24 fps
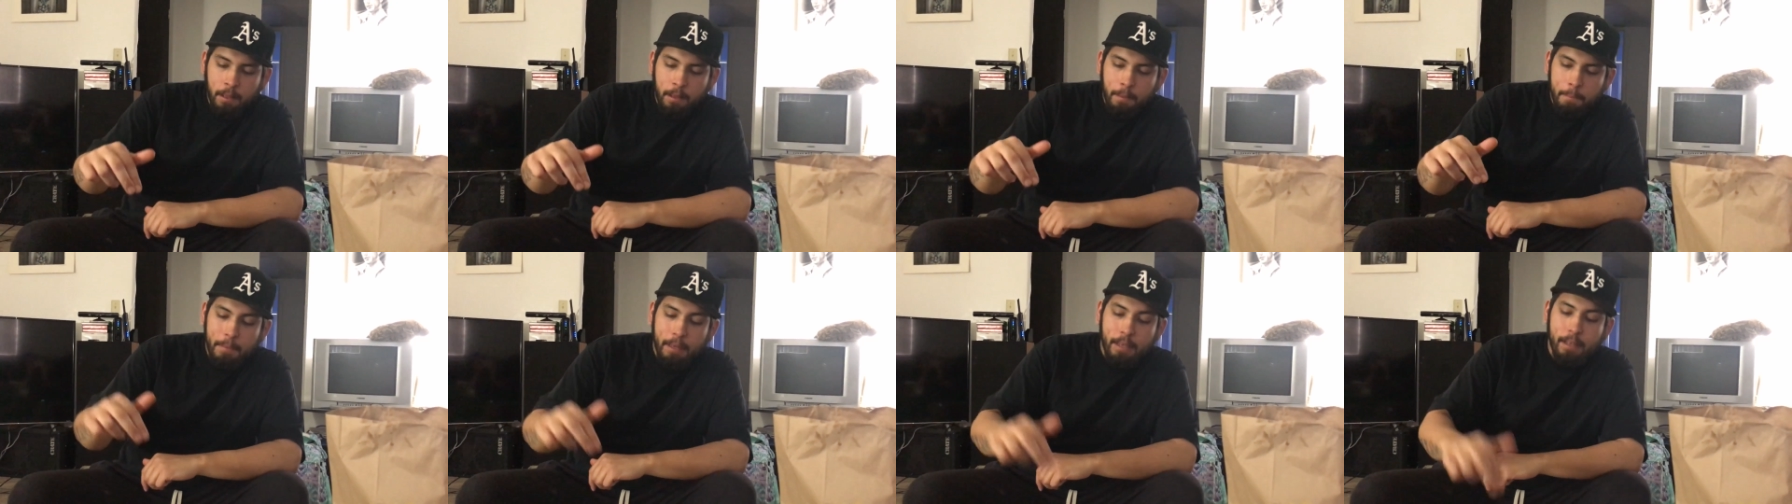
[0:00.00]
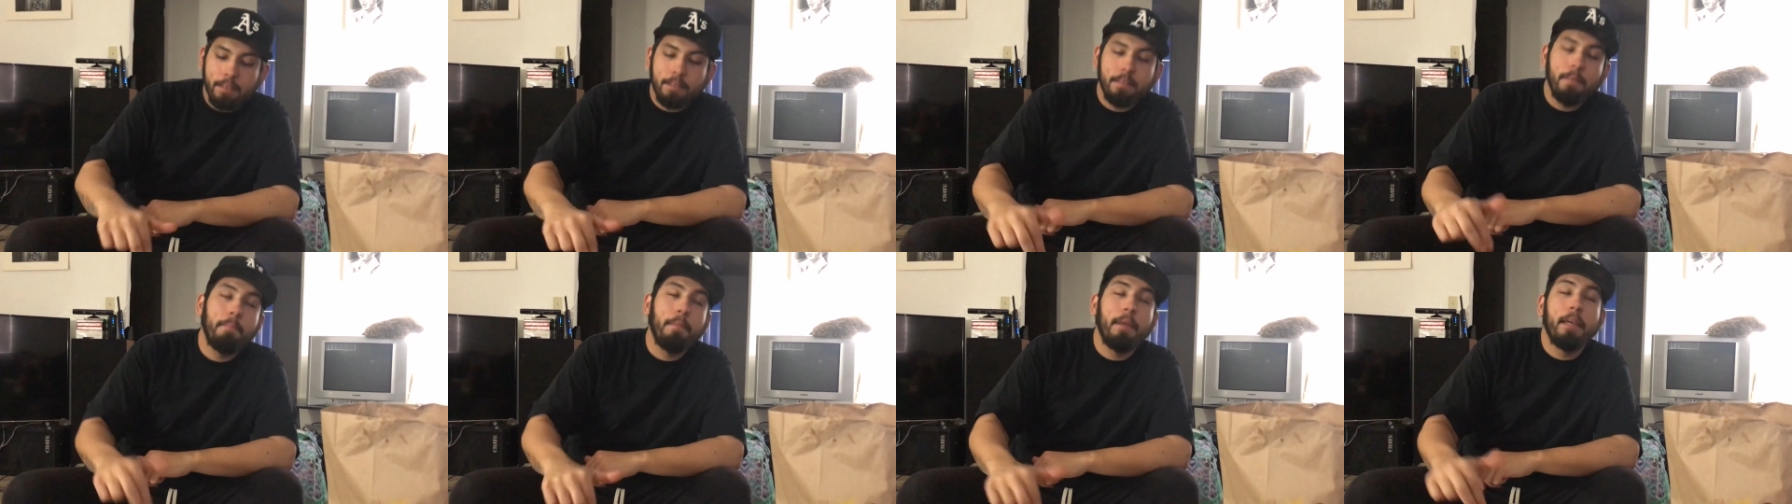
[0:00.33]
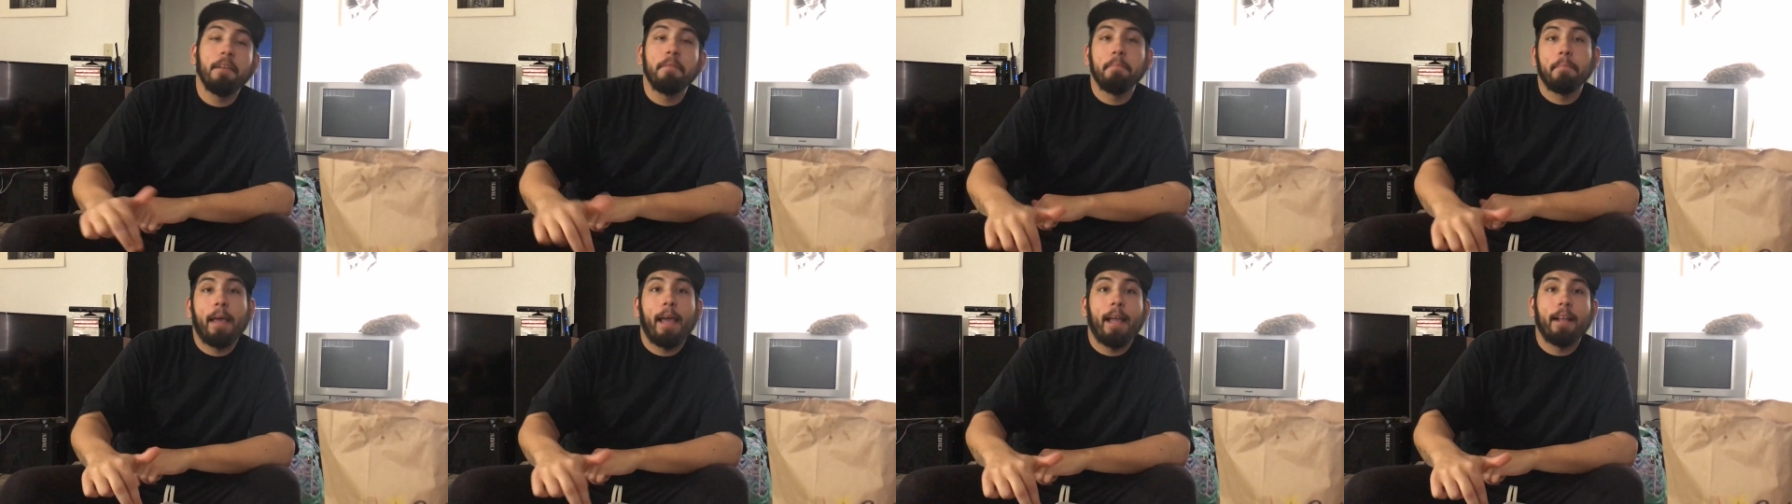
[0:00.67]
because the
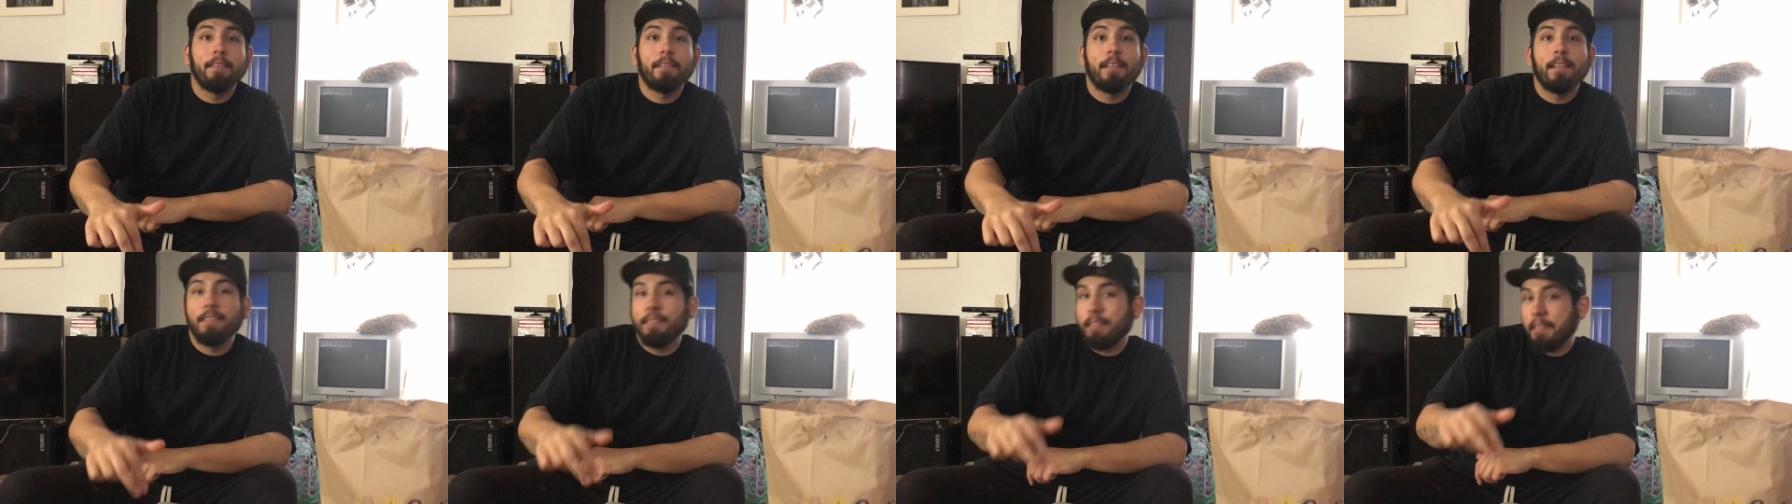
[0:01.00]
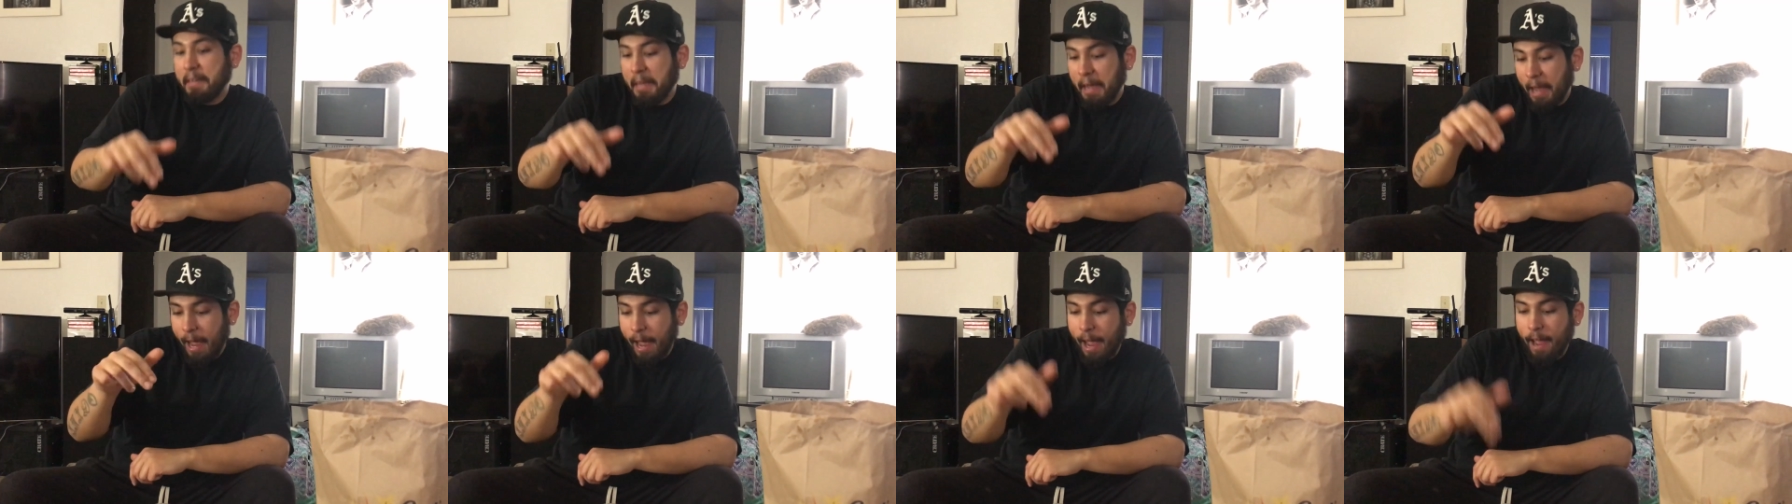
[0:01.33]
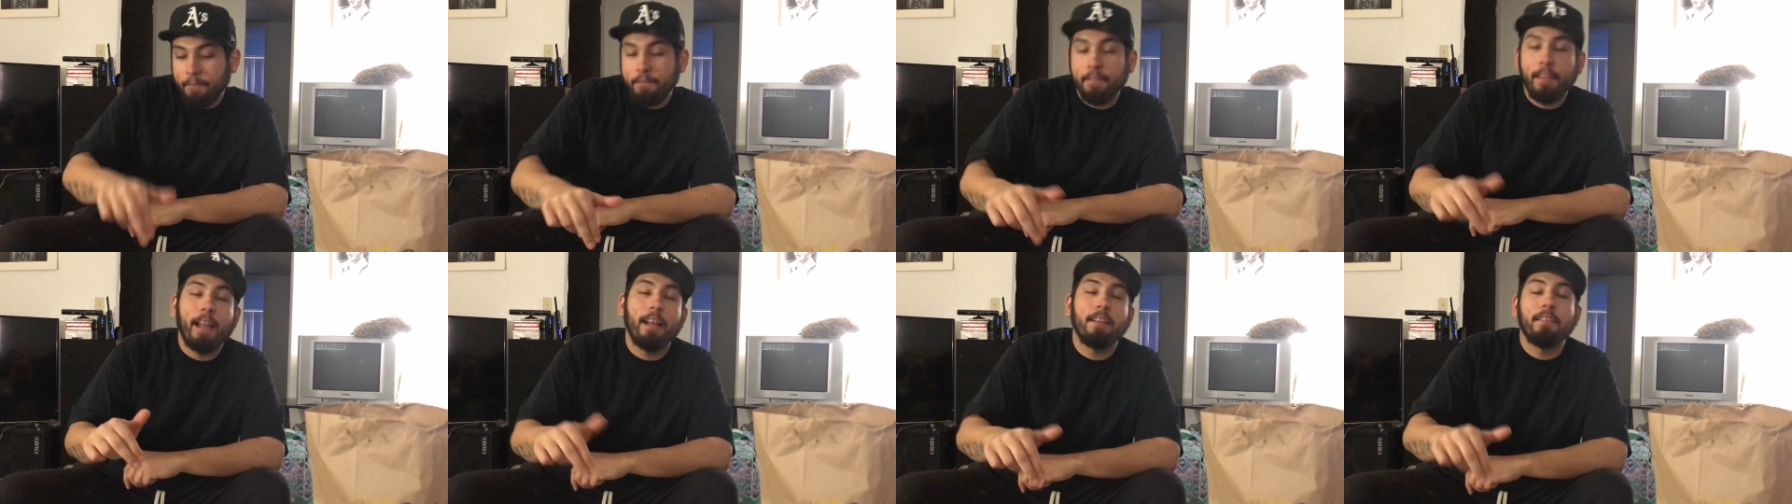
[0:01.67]
Big Mac doesn't
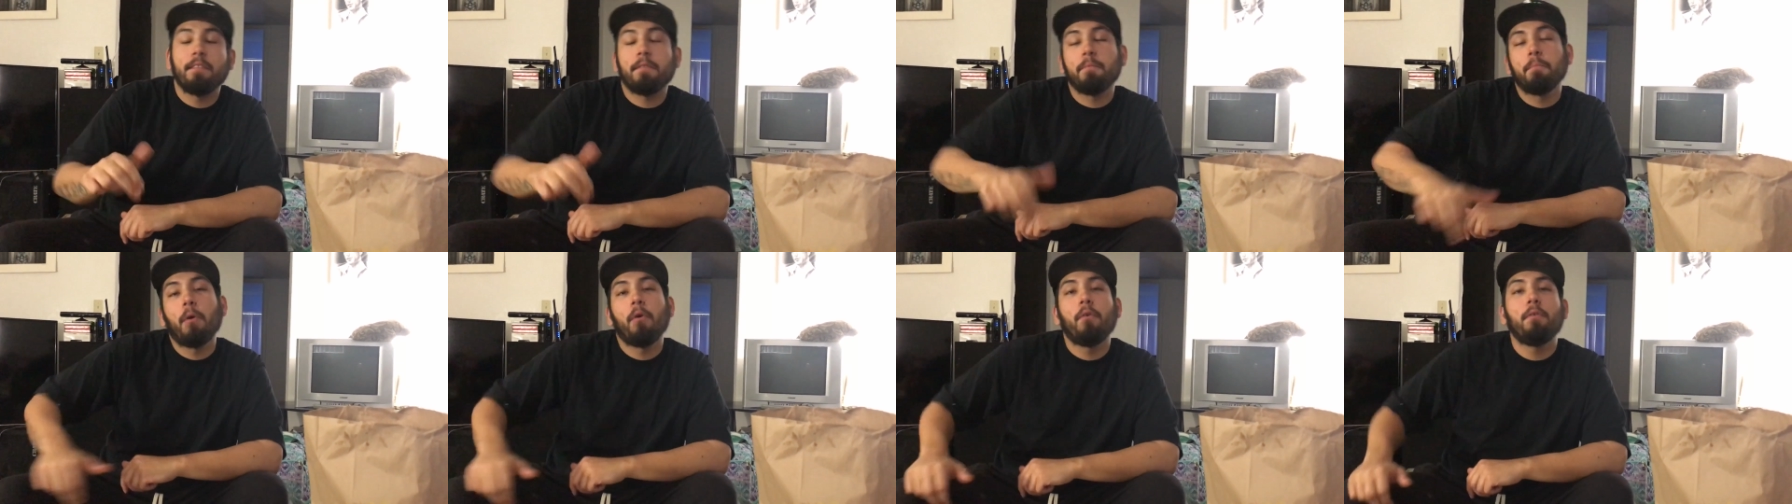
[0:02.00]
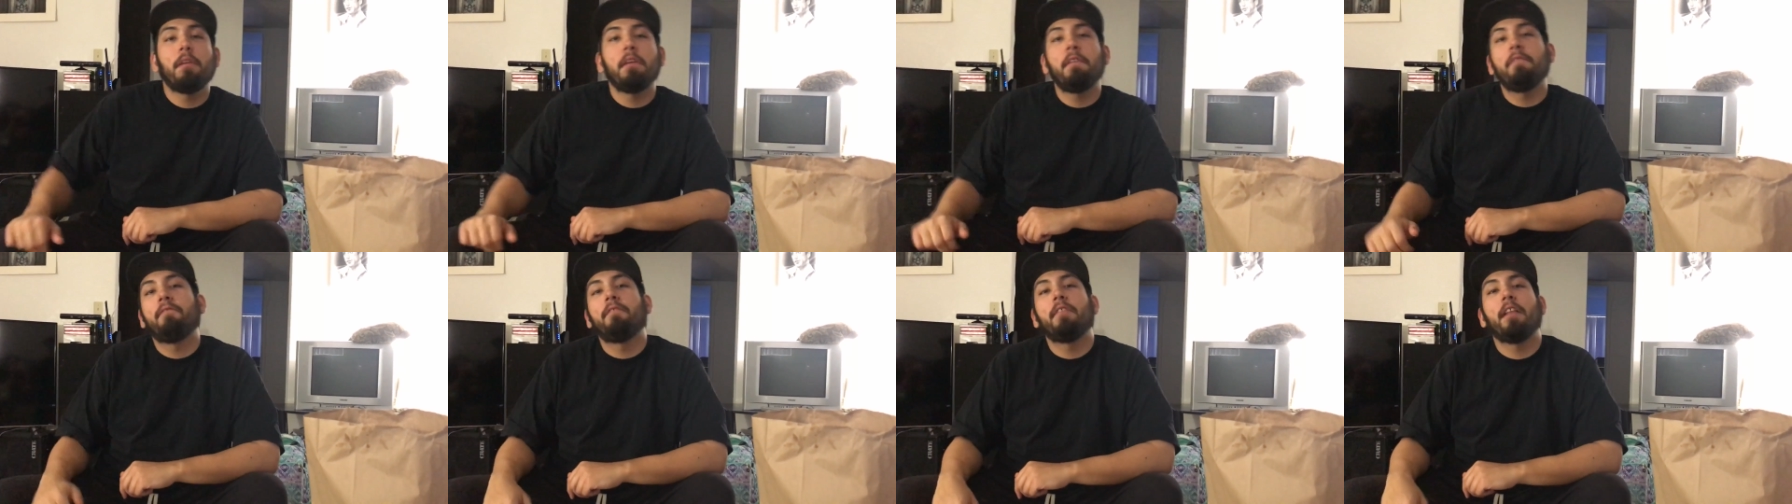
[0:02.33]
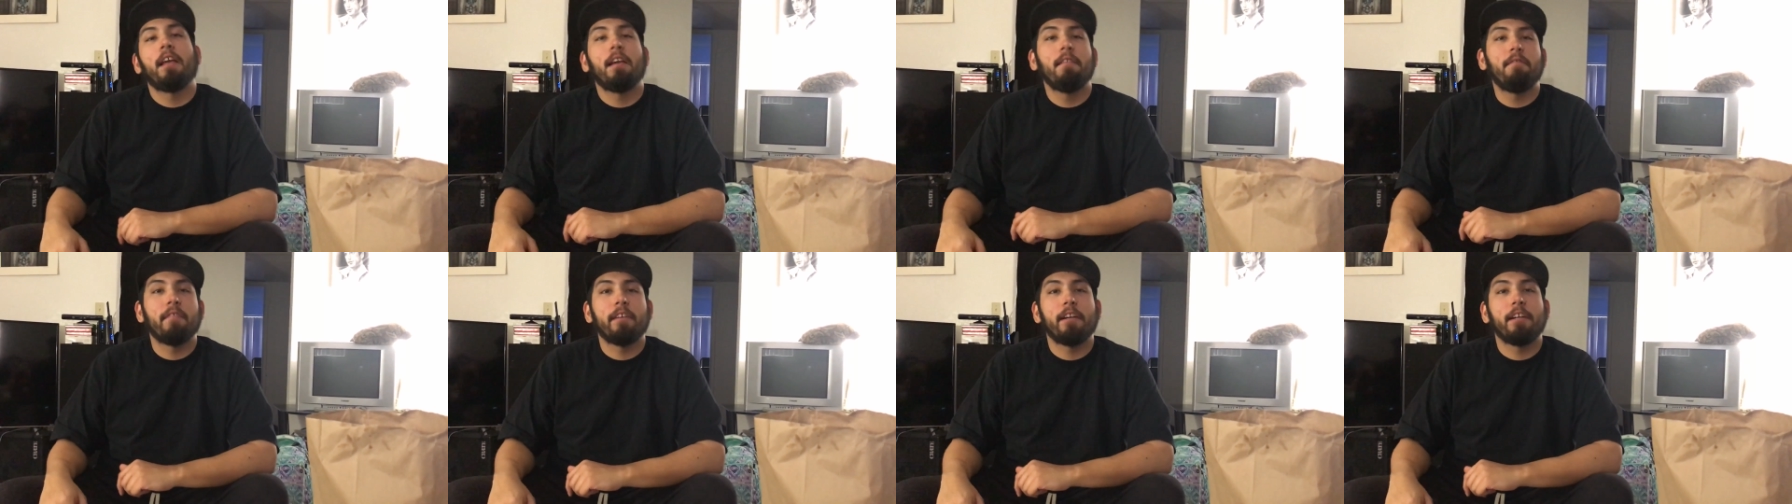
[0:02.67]
have that smoky
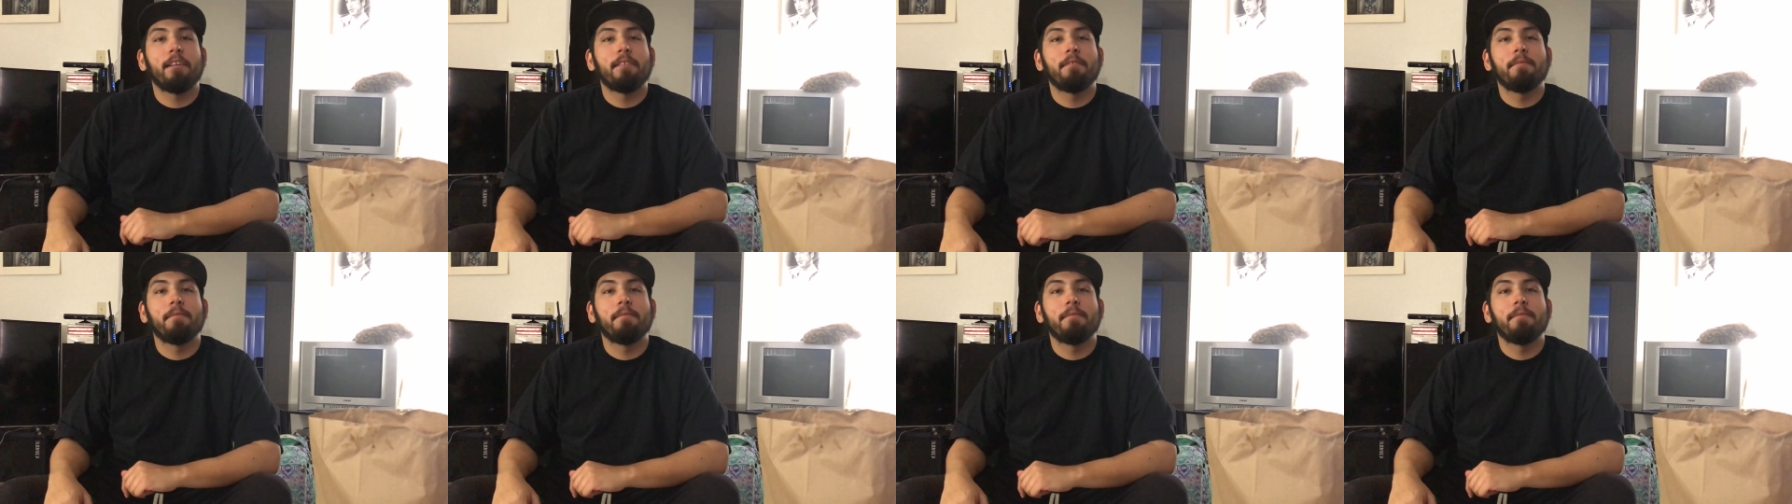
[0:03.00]
flavor.